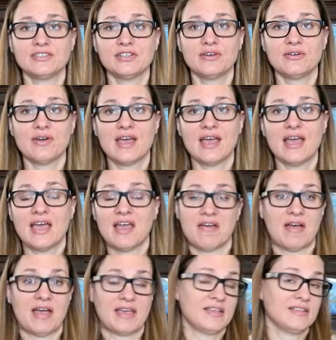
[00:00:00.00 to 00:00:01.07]
to,
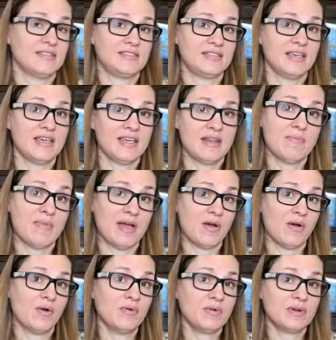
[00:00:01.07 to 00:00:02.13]
I can sit in my
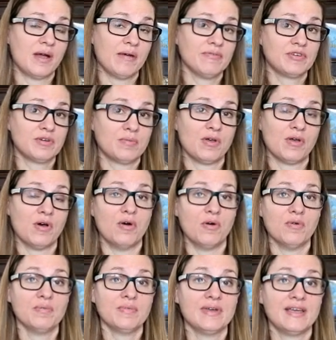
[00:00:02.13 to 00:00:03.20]
own comfortable
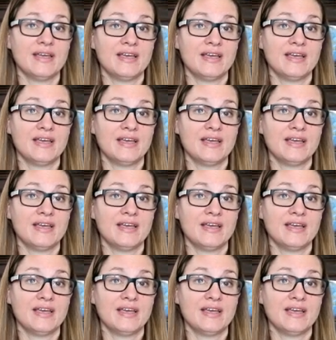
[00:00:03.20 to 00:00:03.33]
home,